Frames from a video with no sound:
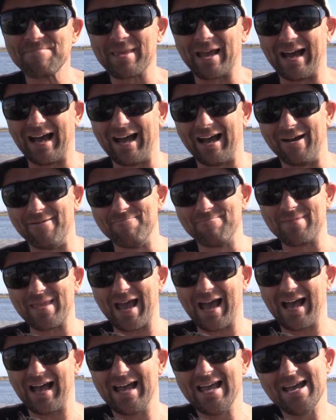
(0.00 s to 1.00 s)

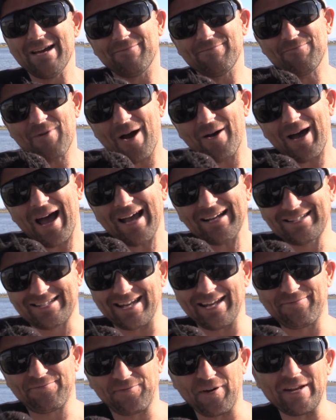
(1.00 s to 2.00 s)
Well,
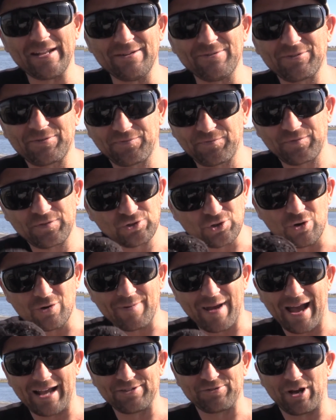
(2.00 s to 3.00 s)
actually, funny, he was talking
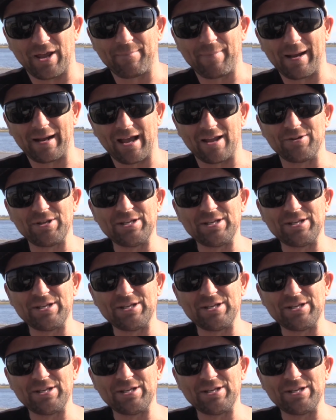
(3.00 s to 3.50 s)
about Andrea Pagan.